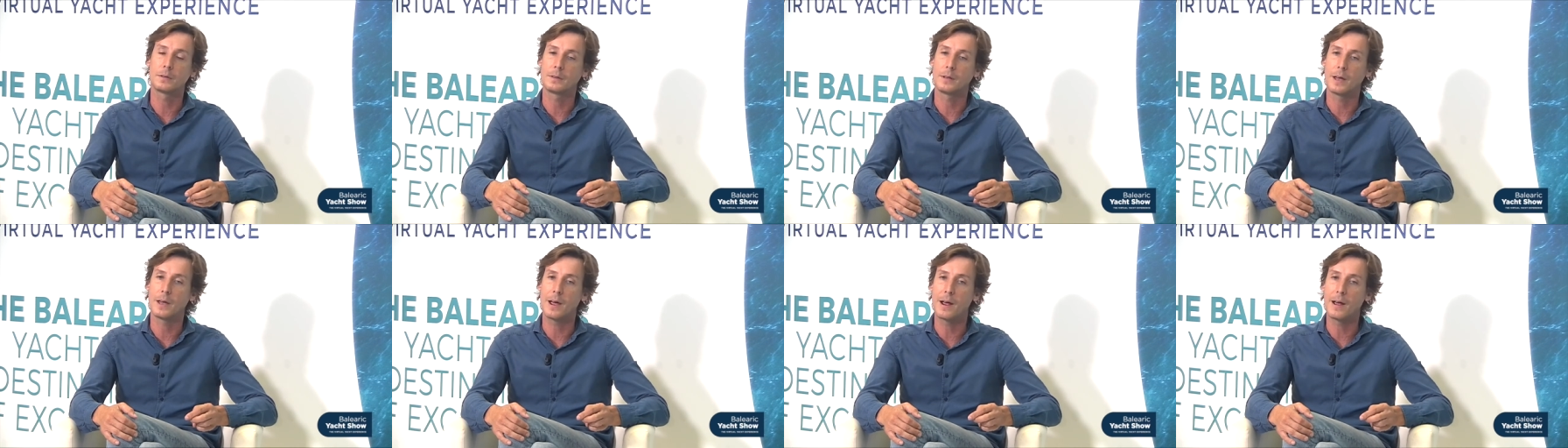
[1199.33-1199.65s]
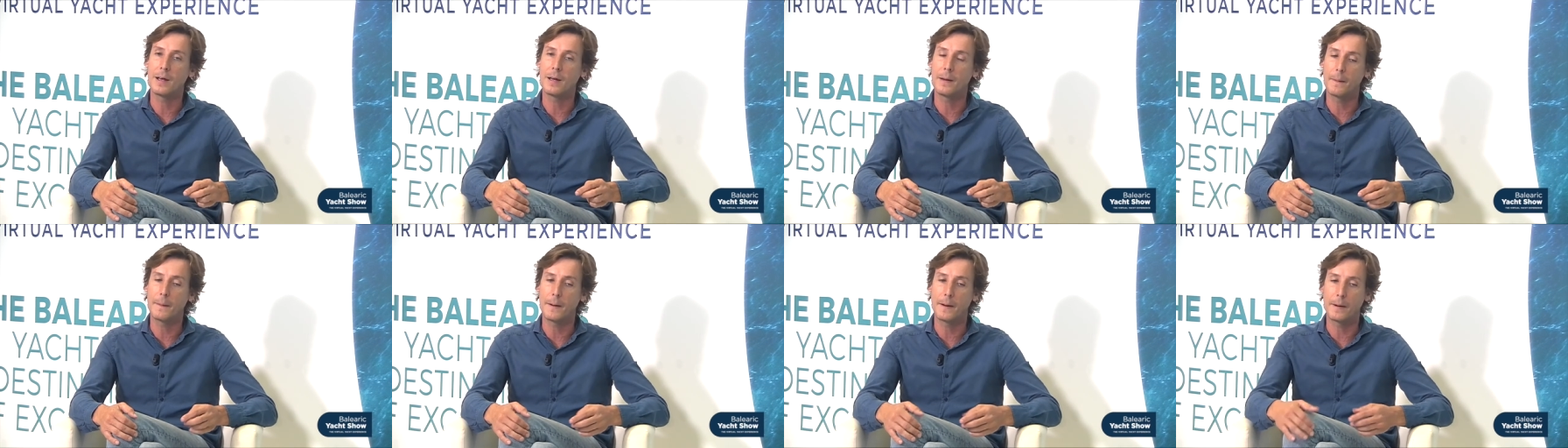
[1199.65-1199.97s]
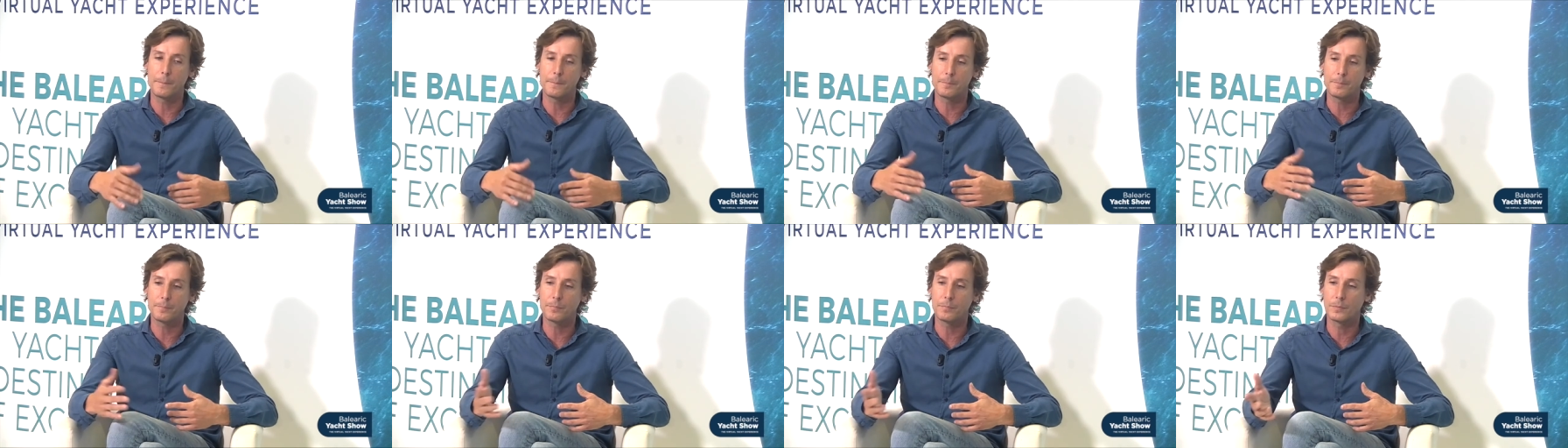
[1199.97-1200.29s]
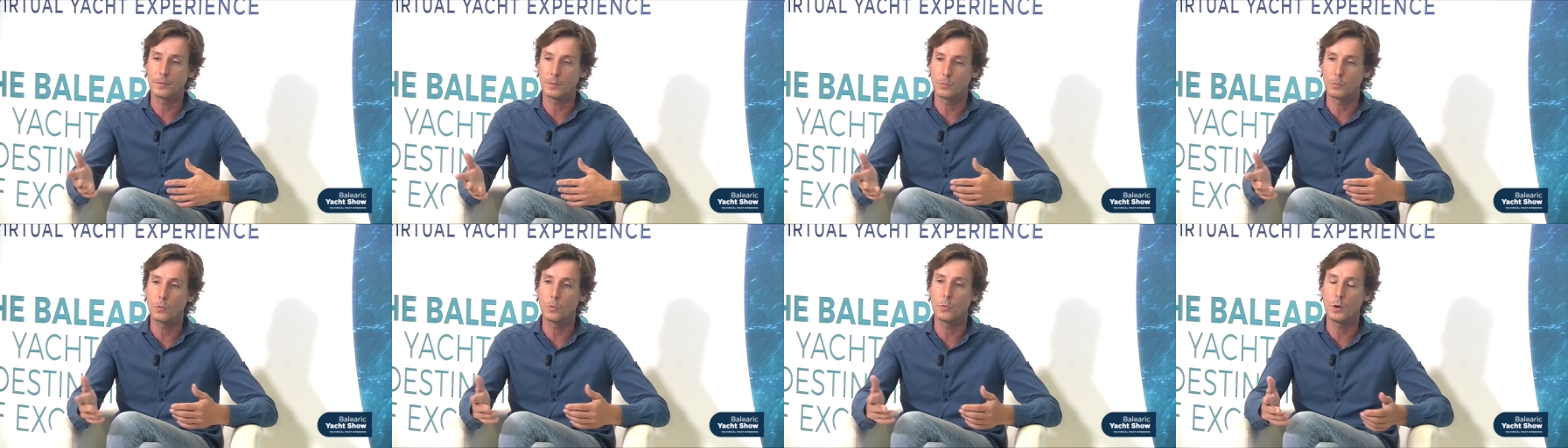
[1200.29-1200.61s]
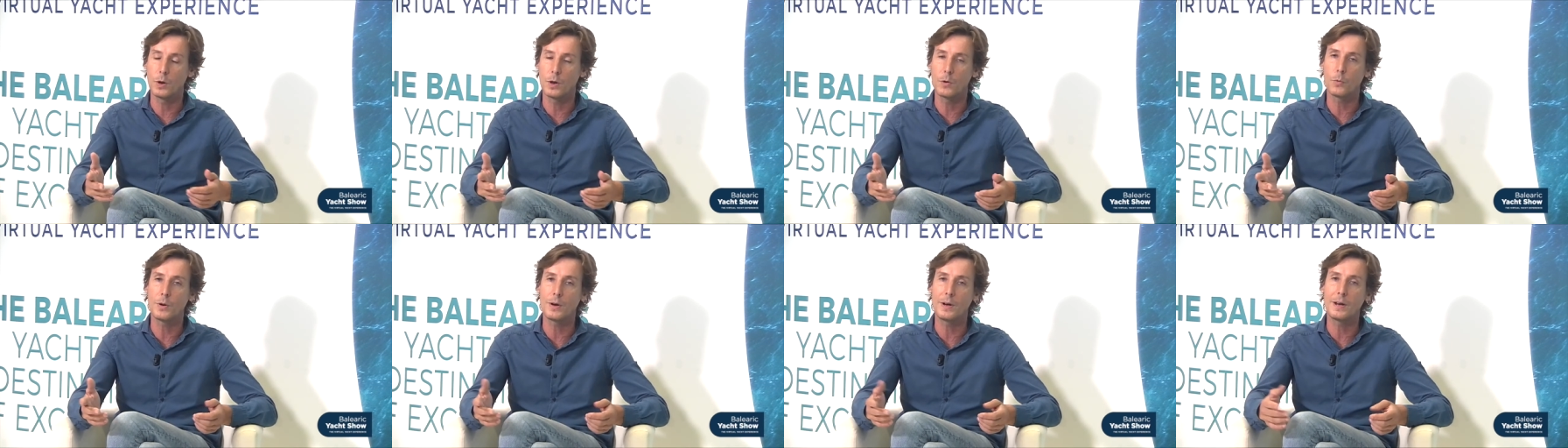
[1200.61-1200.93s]
They are,
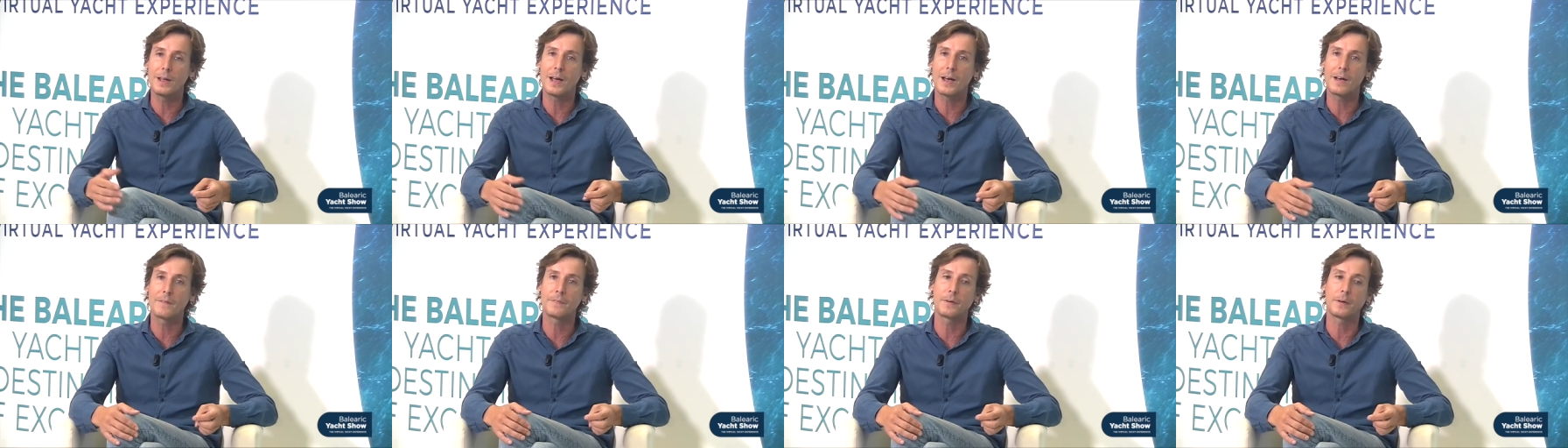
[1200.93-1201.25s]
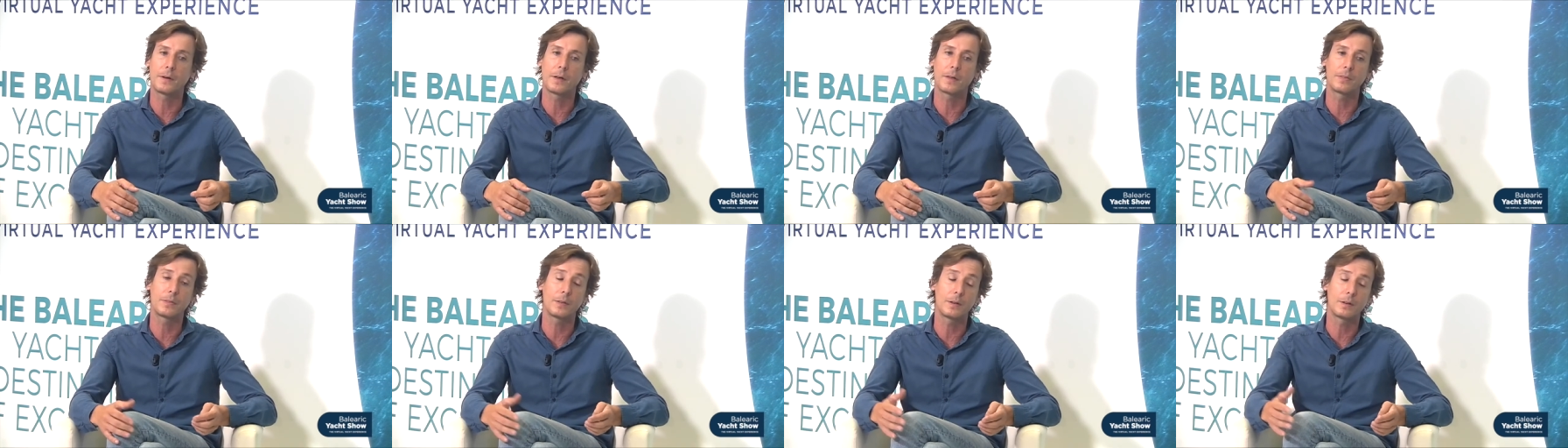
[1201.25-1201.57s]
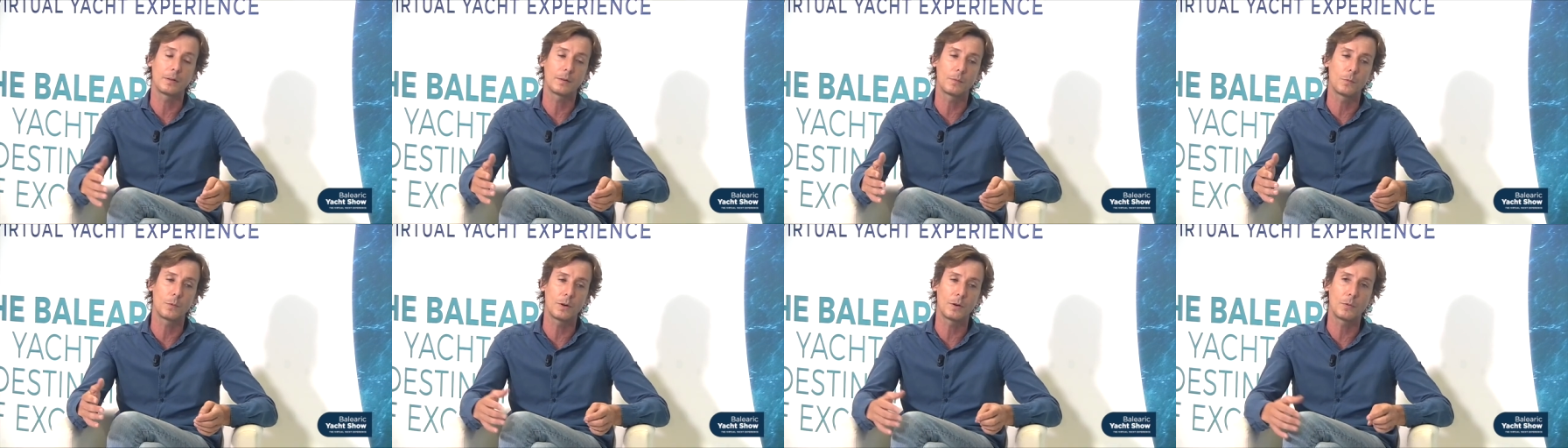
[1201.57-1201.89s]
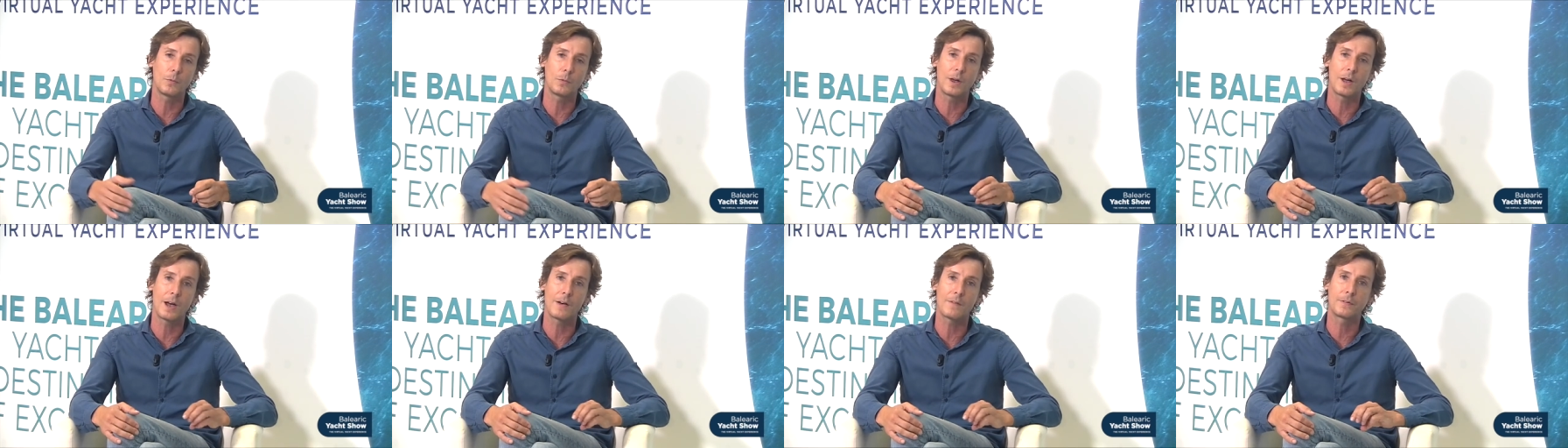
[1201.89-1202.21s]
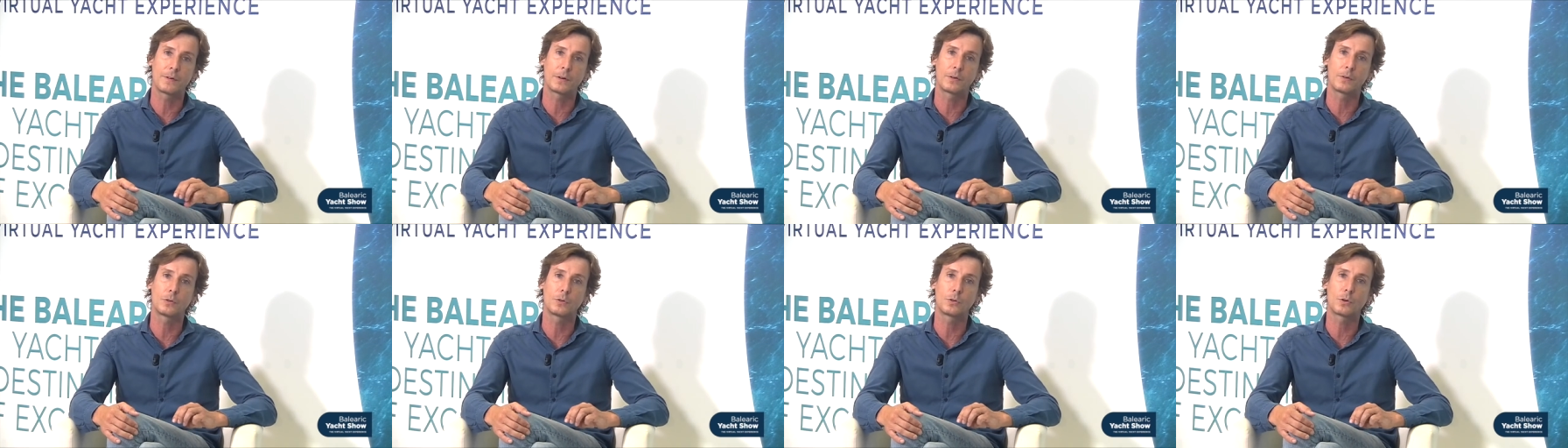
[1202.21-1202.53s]
we really have, a, I think we, we have
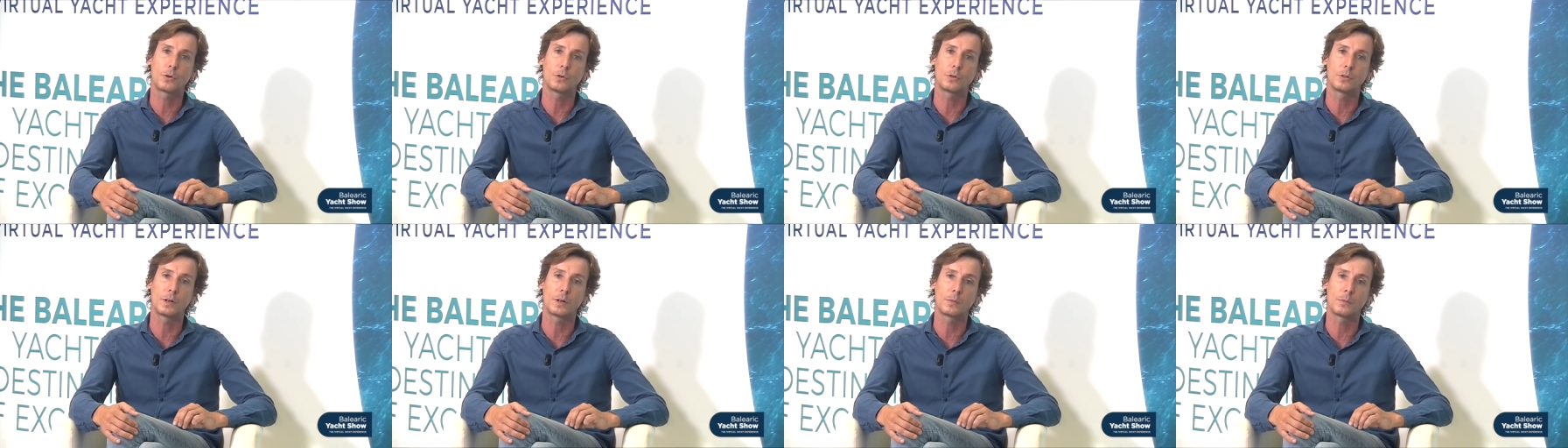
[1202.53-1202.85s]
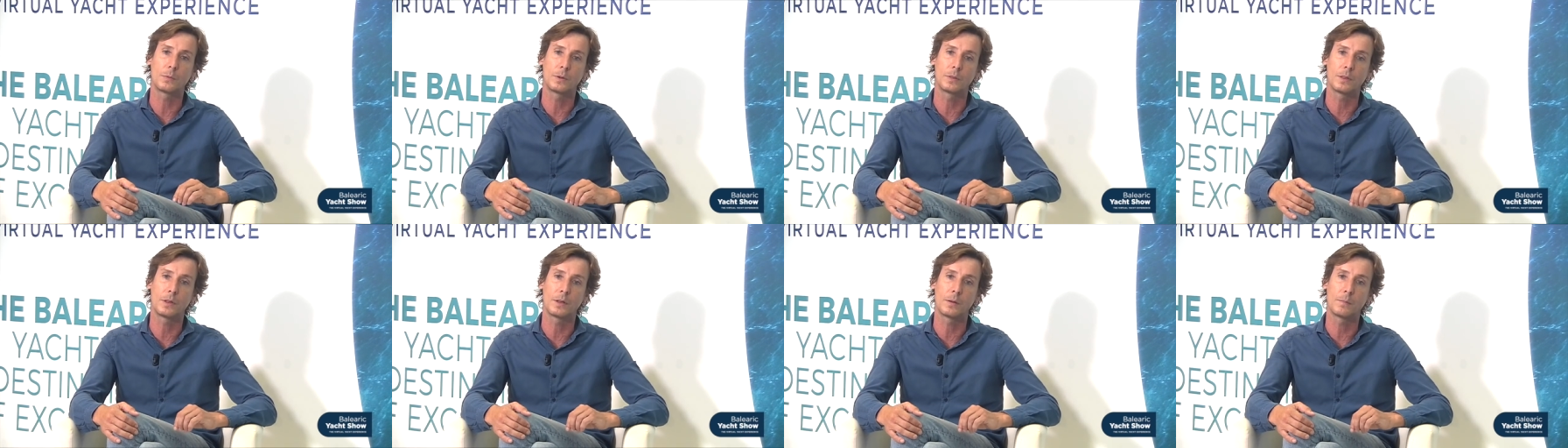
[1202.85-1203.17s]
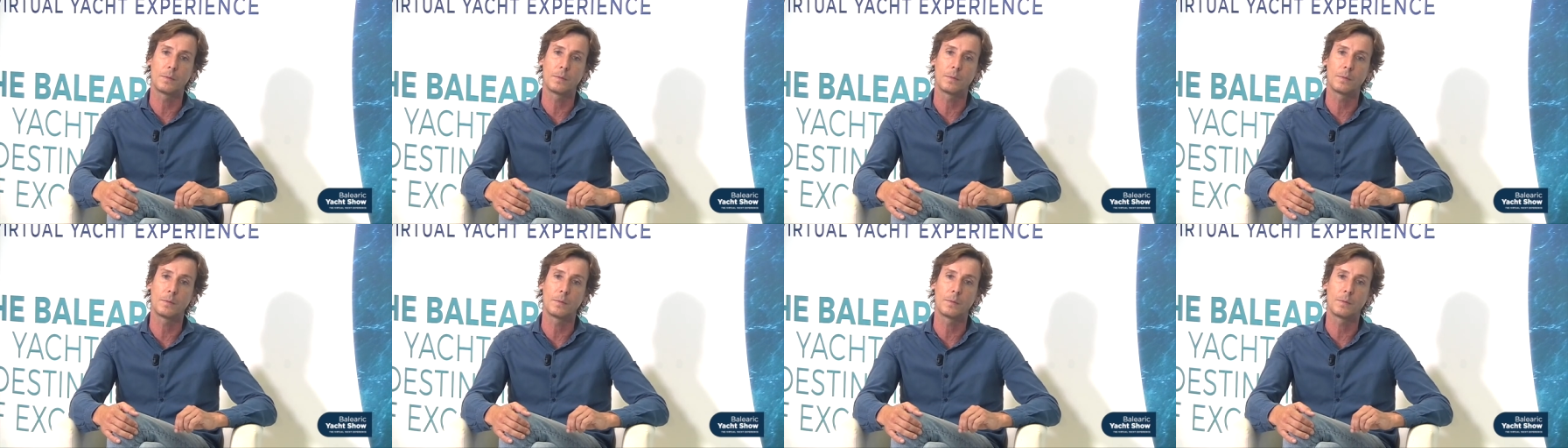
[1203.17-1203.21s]
a good contact with them